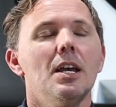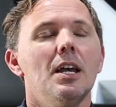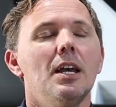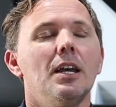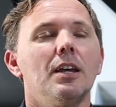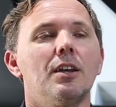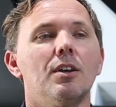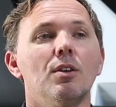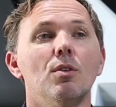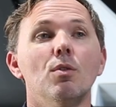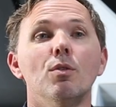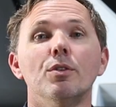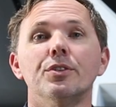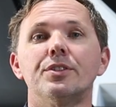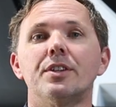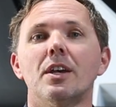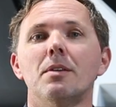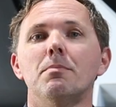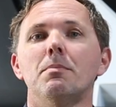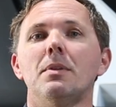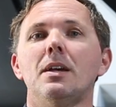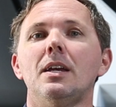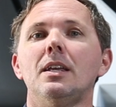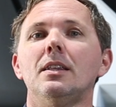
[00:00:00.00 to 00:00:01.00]
It could
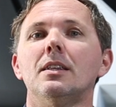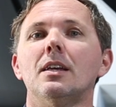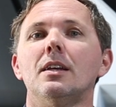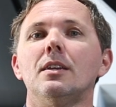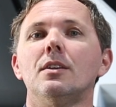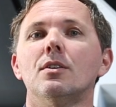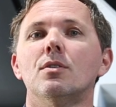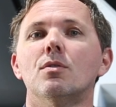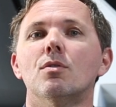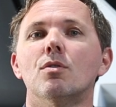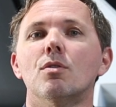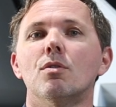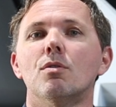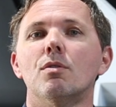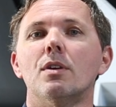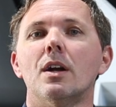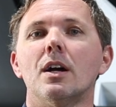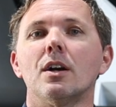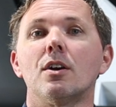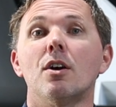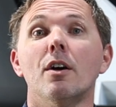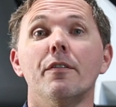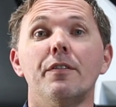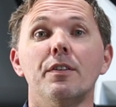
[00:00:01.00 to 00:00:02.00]
also mean that
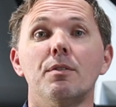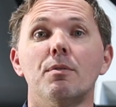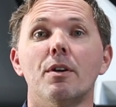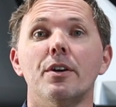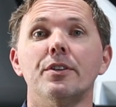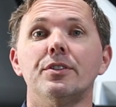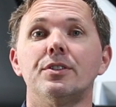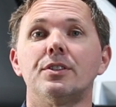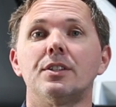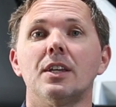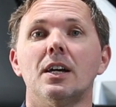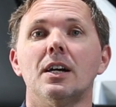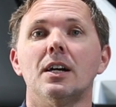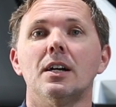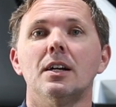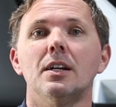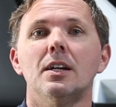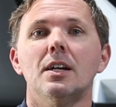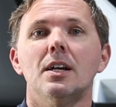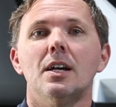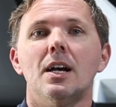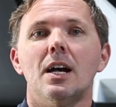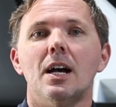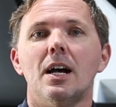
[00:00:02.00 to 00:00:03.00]
your coffee roaster
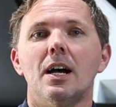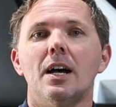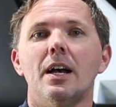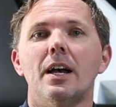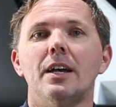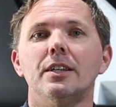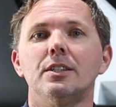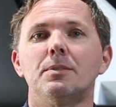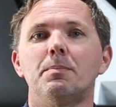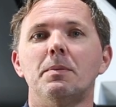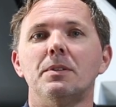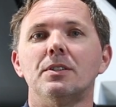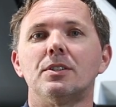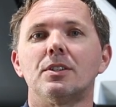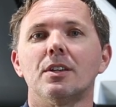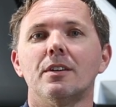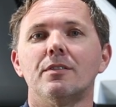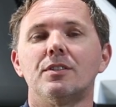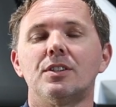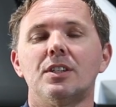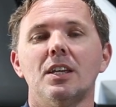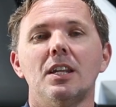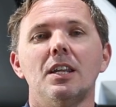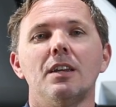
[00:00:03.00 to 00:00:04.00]
has been sort
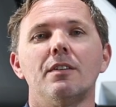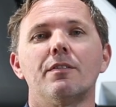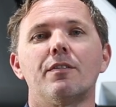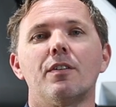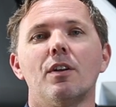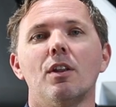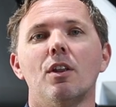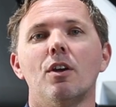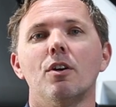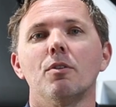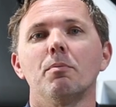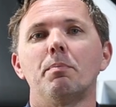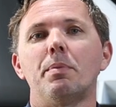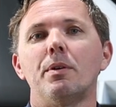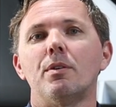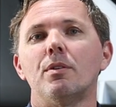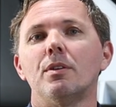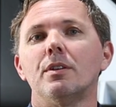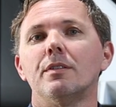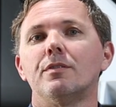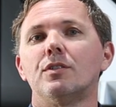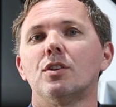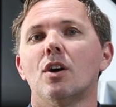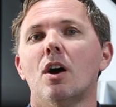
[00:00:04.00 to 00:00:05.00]
of sitting for a long
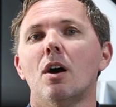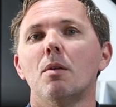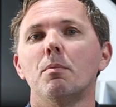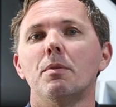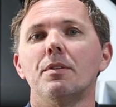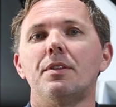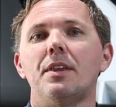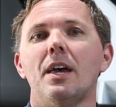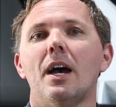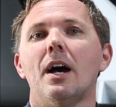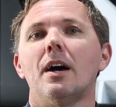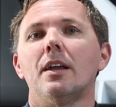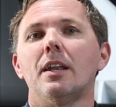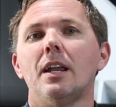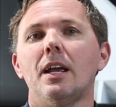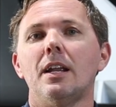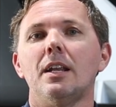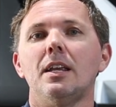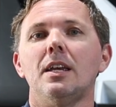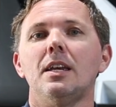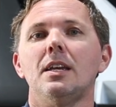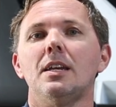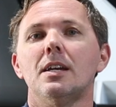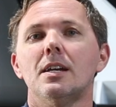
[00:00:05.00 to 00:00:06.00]
period of time without
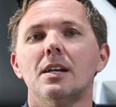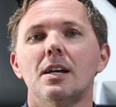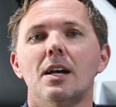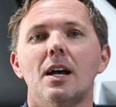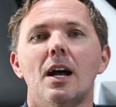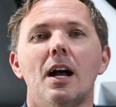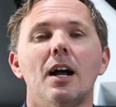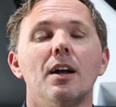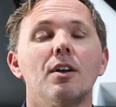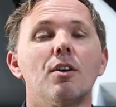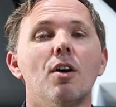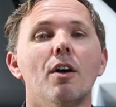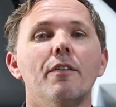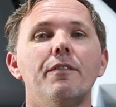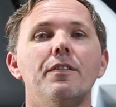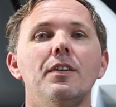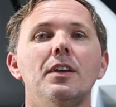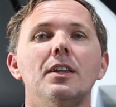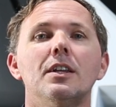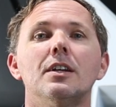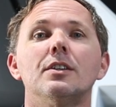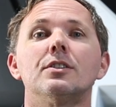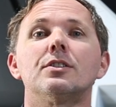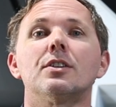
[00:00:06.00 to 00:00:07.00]
any
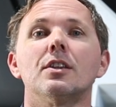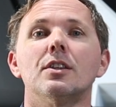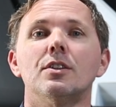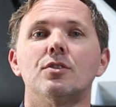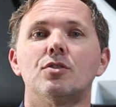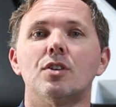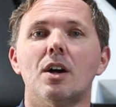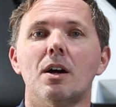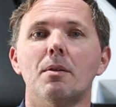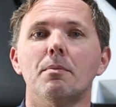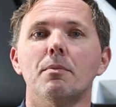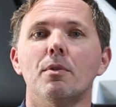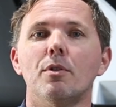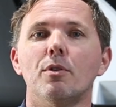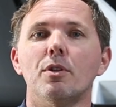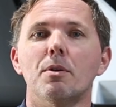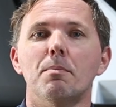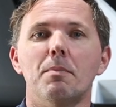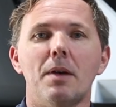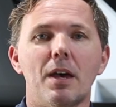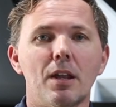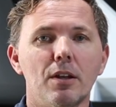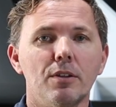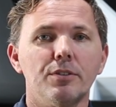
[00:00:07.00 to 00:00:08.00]
coffee in it, so the drum or the
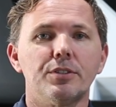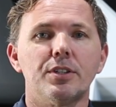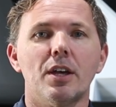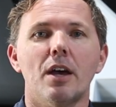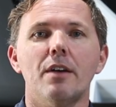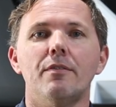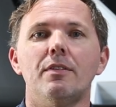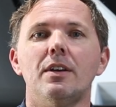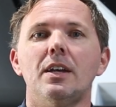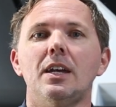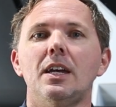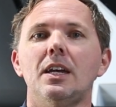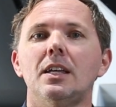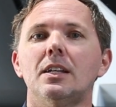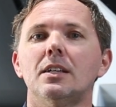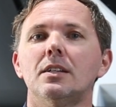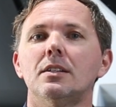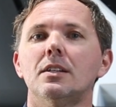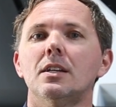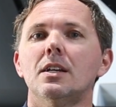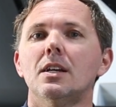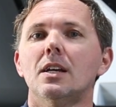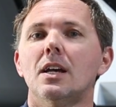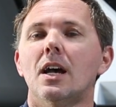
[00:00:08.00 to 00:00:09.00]
metal's
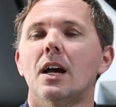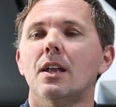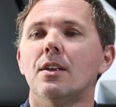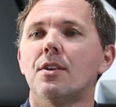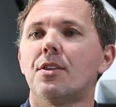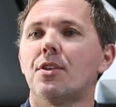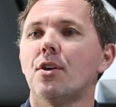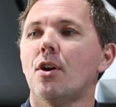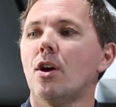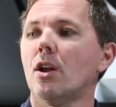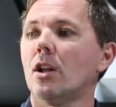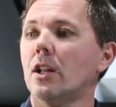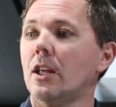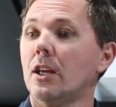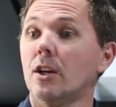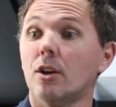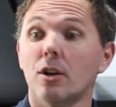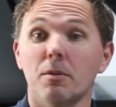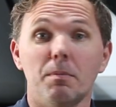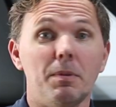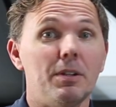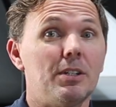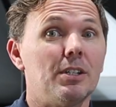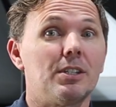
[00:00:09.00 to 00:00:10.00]
overheated. And thirdly, it
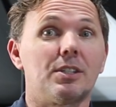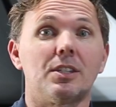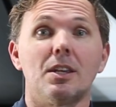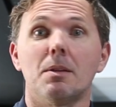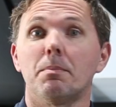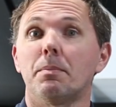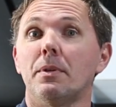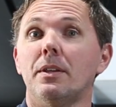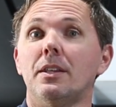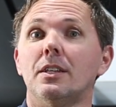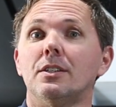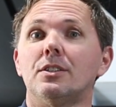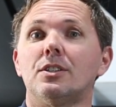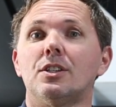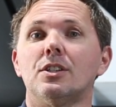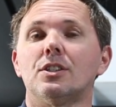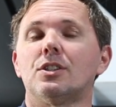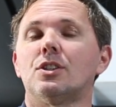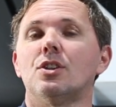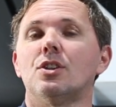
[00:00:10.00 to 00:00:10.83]
could be just simply there's just